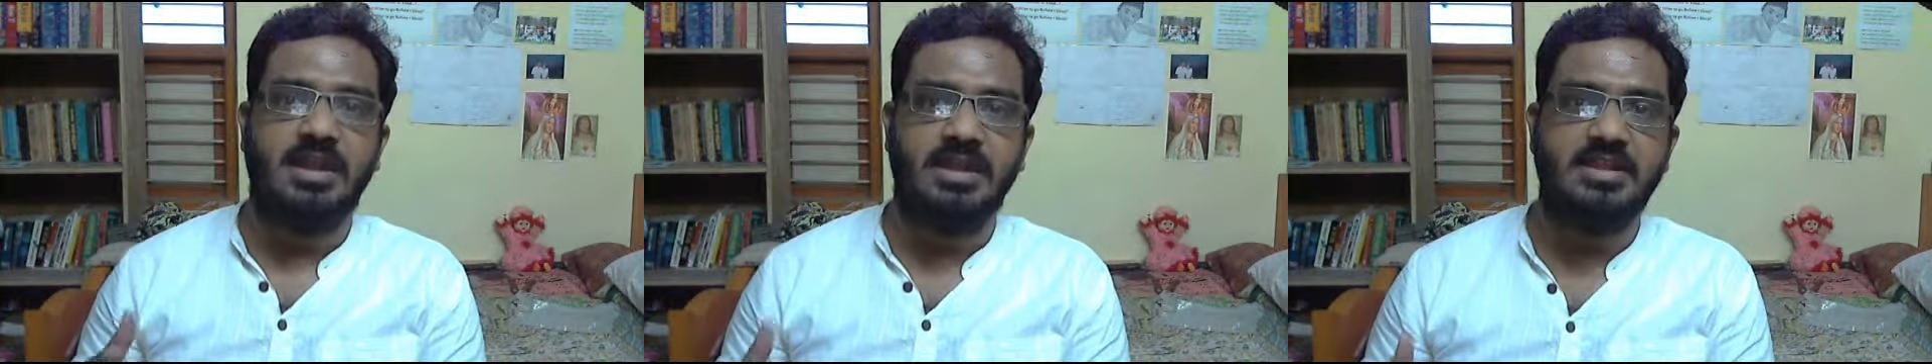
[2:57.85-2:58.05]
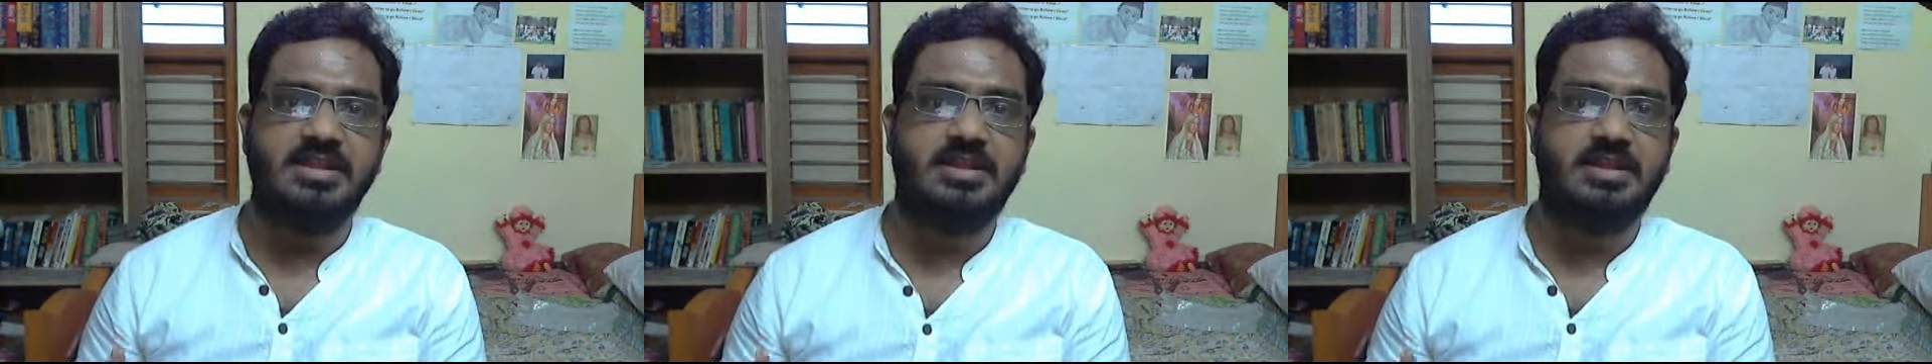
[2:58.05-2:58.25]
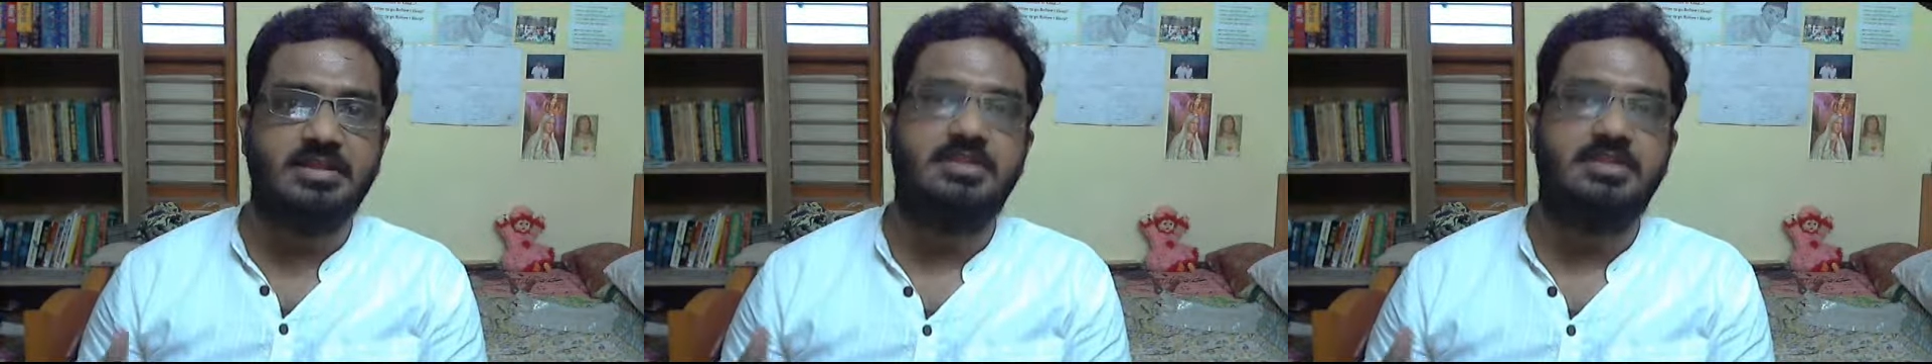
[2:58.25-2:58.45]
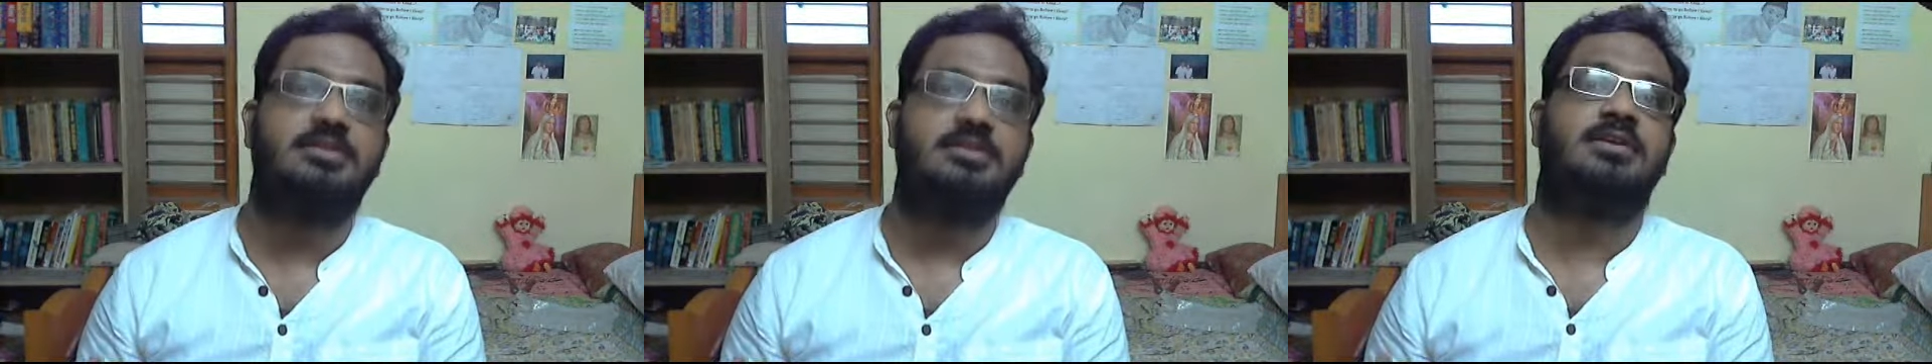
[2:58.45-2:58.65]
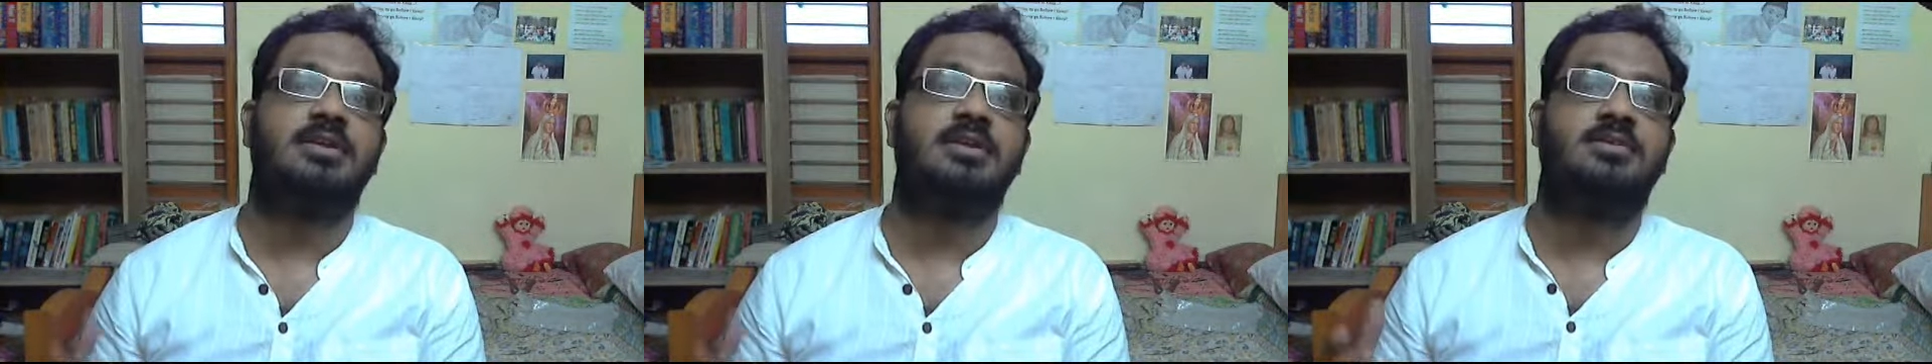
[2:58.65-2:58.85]
any kith
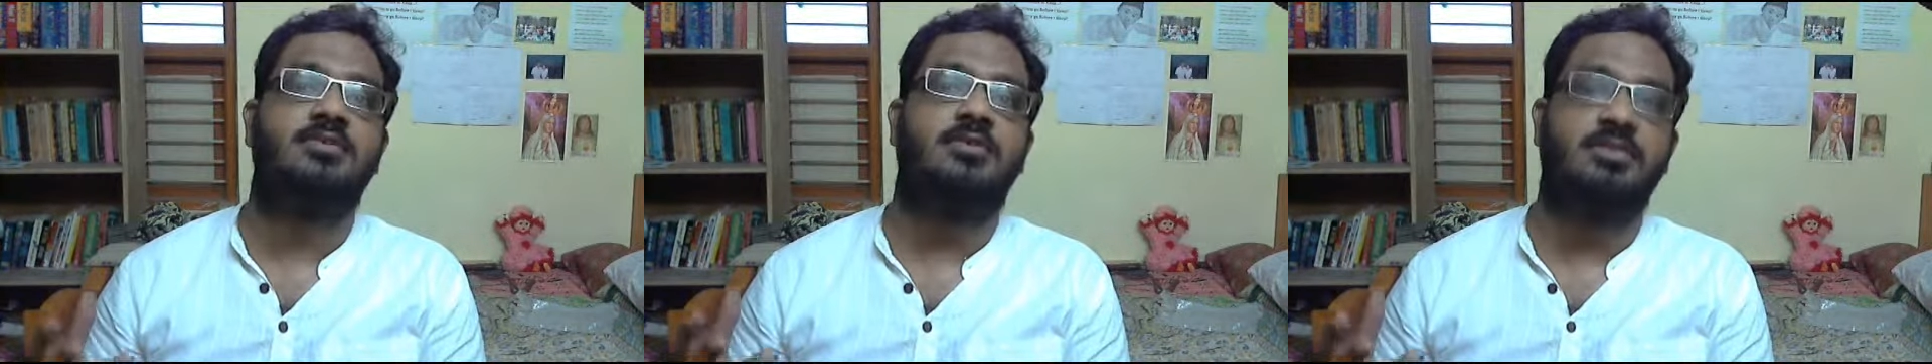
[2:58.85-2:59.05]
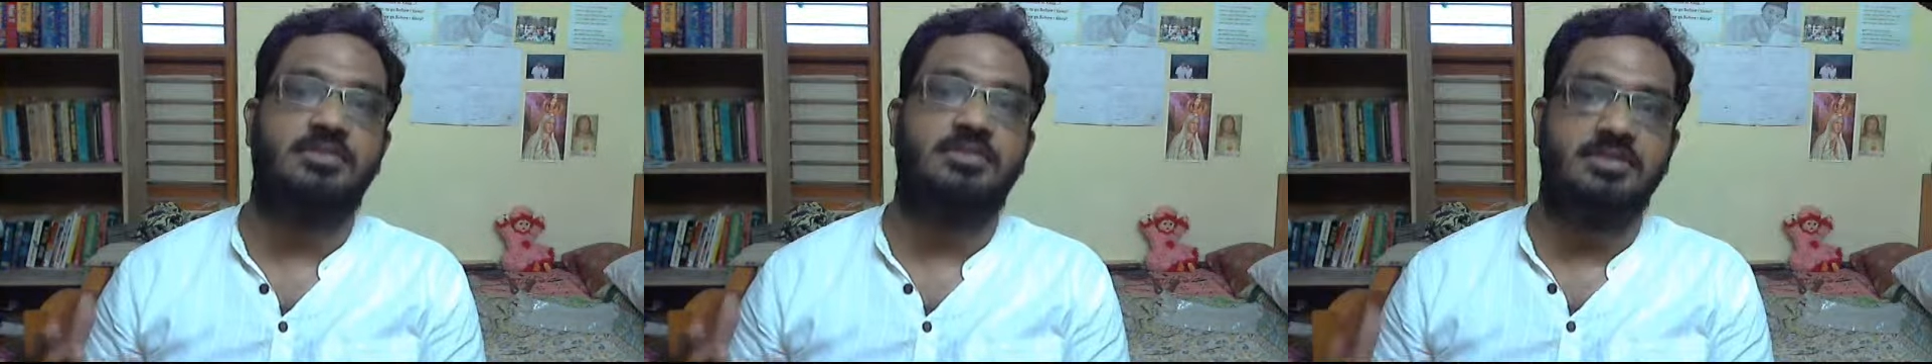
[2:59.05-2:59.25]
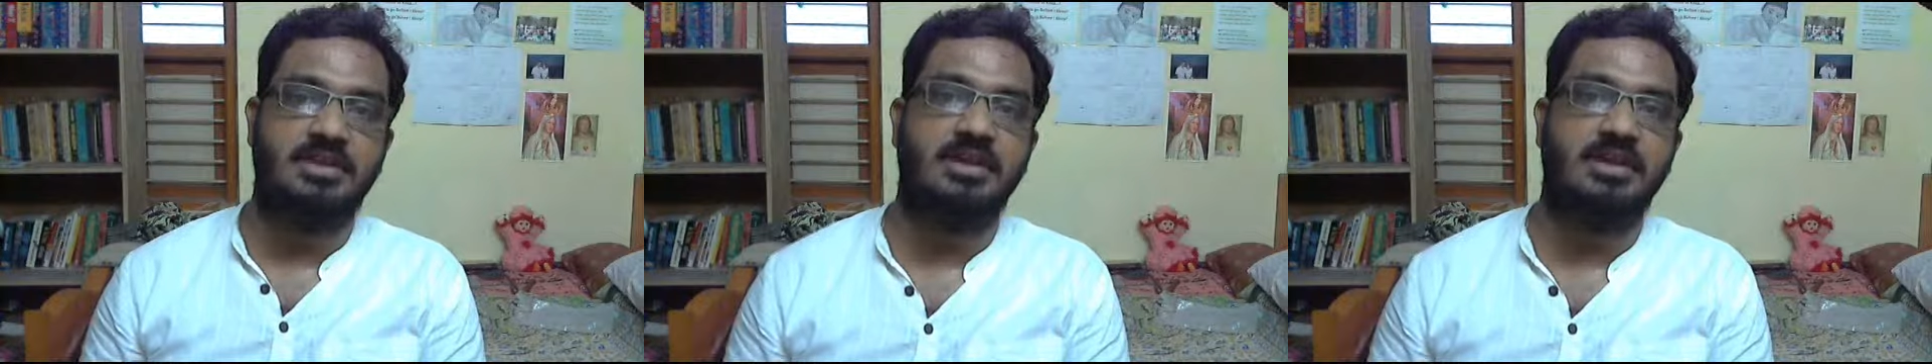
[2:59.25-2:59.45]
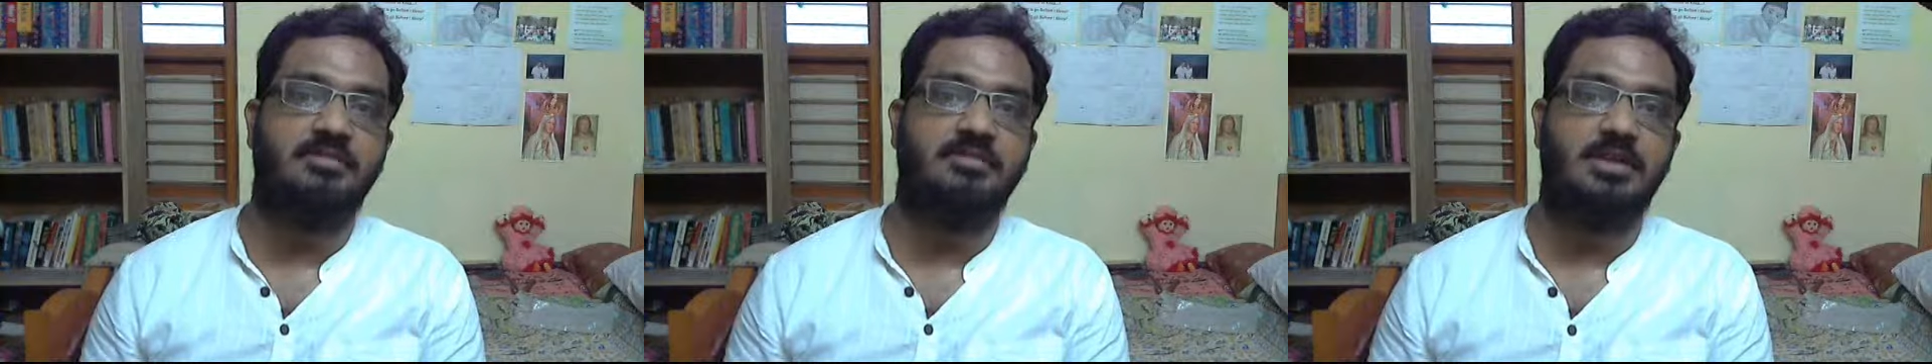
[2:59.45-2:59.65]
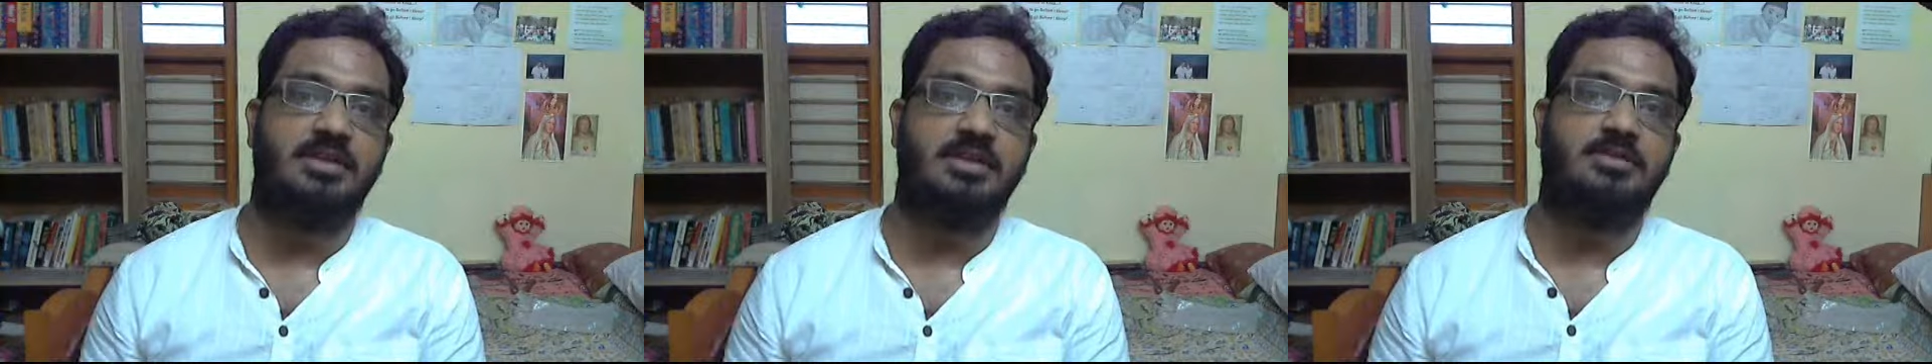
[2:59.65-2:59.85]
and kin who is
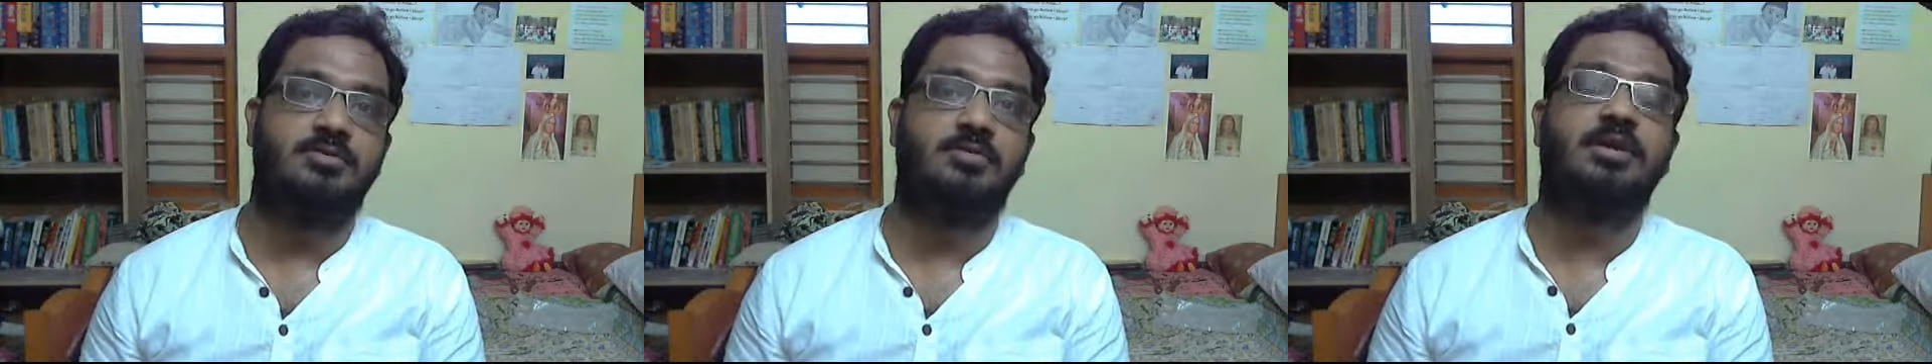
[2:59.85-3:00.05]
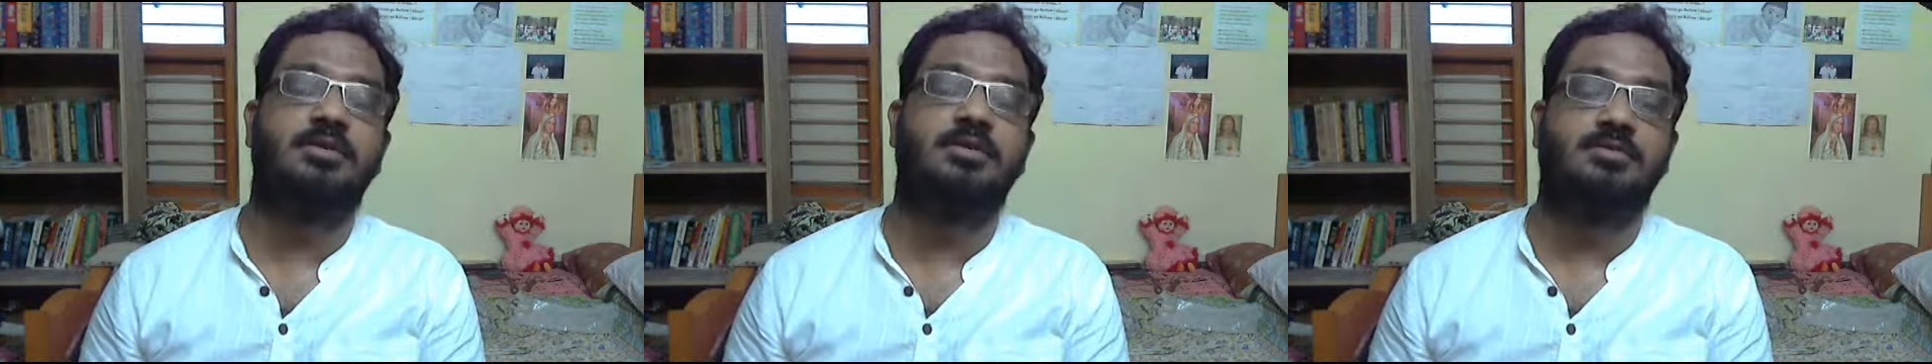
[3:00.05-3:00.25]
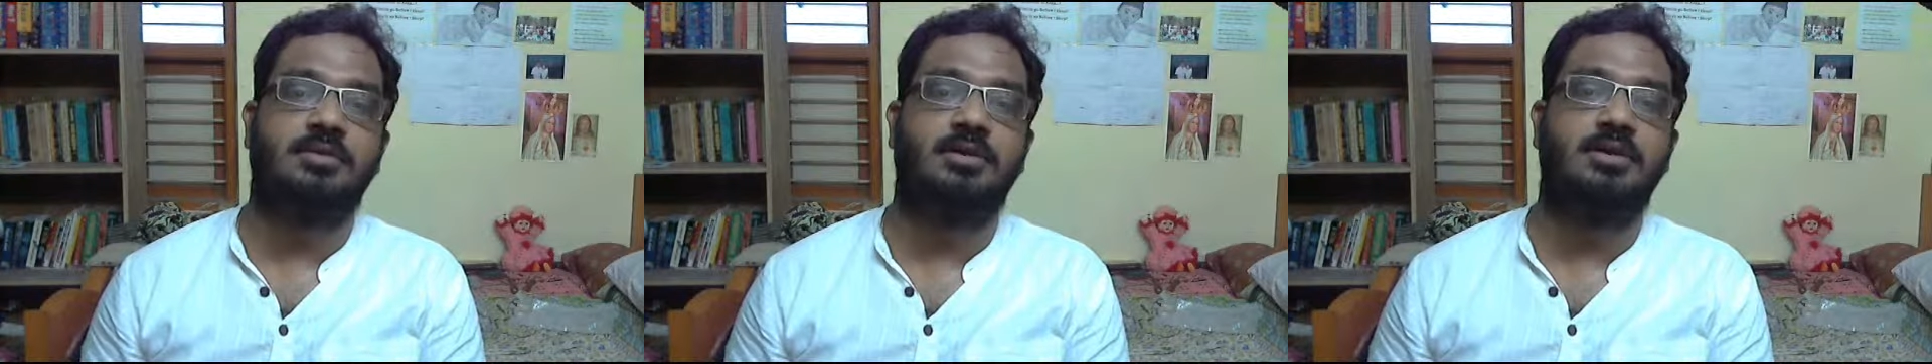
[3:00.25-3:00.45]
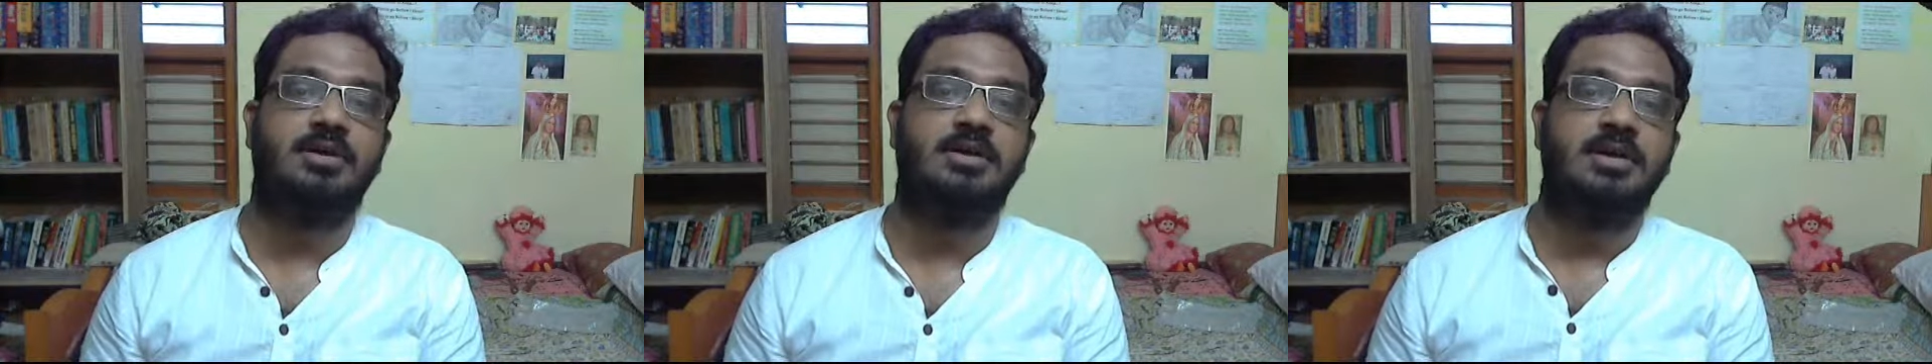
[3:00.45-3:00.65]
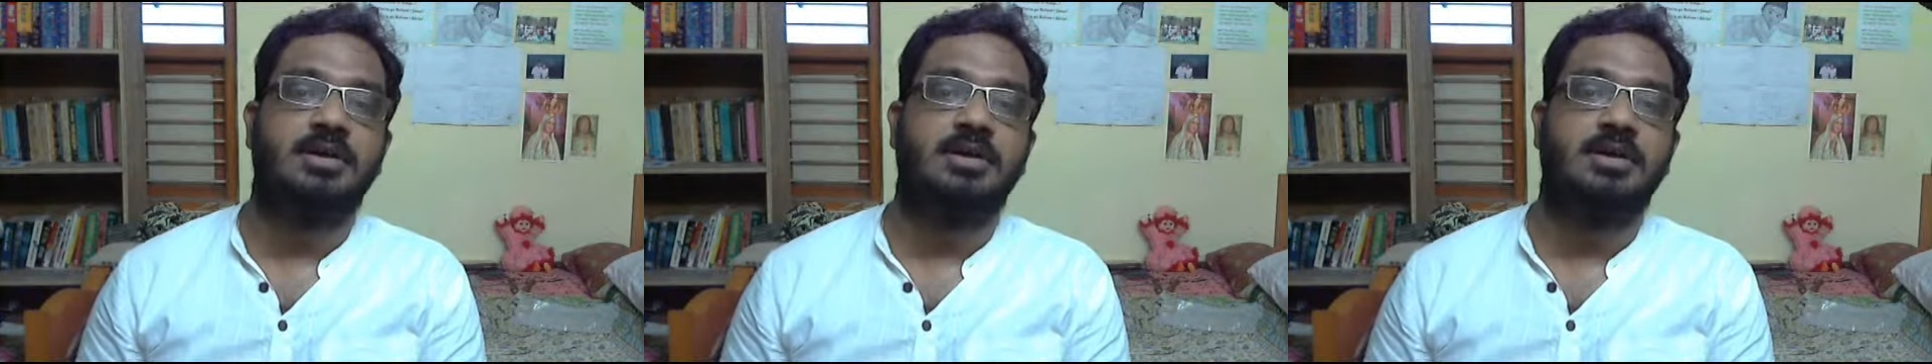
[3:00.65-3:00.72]
nearby to us uh,